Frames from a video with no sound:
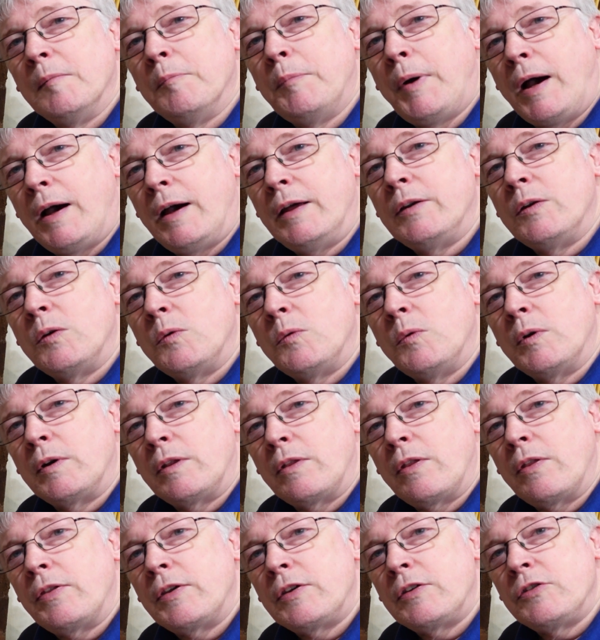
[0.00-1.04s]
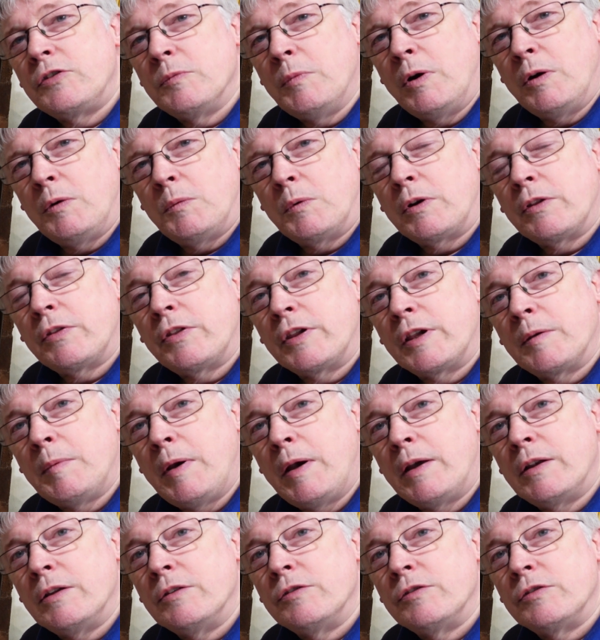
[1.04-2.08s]
But one of the things you might want to think
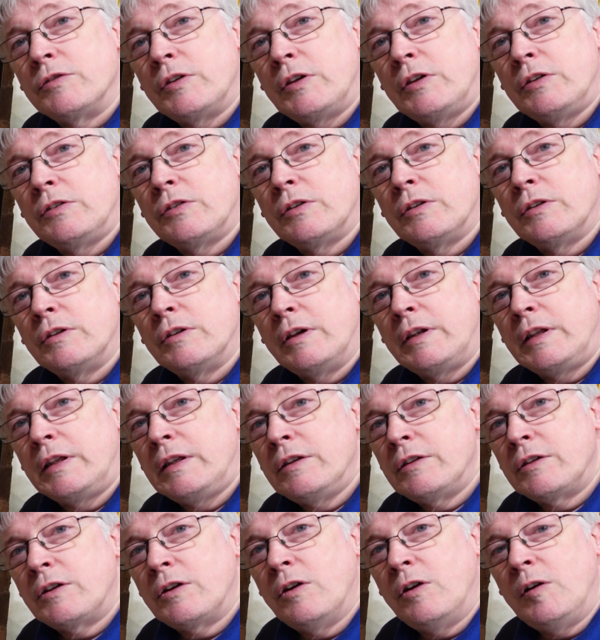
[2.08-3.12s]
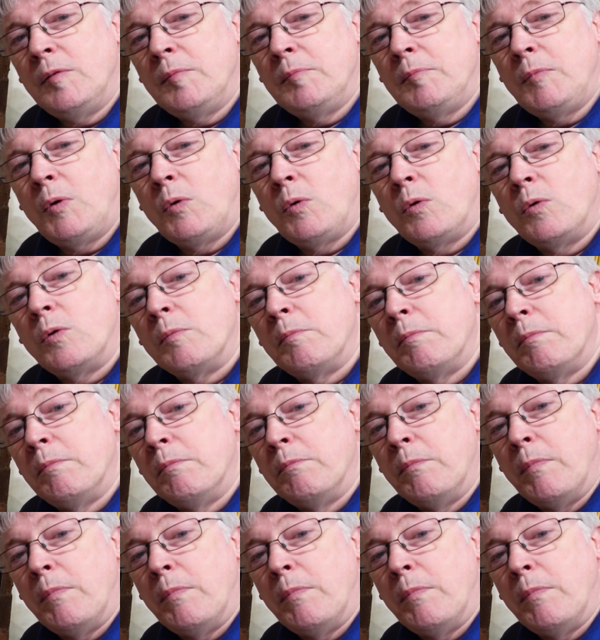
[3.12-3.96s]
about is an intercom or